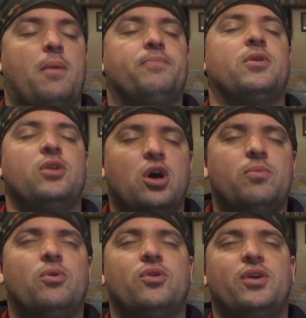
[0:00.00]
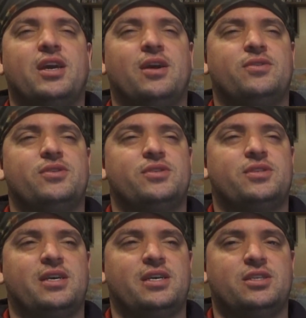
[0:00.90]
No more other characters
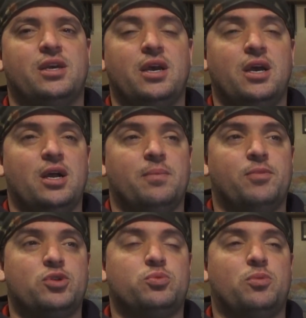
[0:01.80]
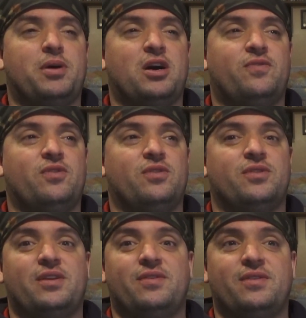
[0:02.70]
that is much more powerful
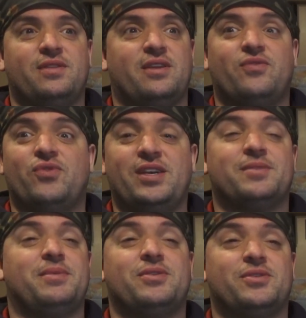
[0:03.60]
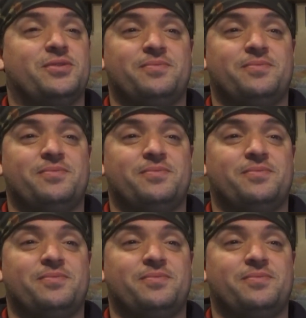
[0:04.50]
than Frieza, because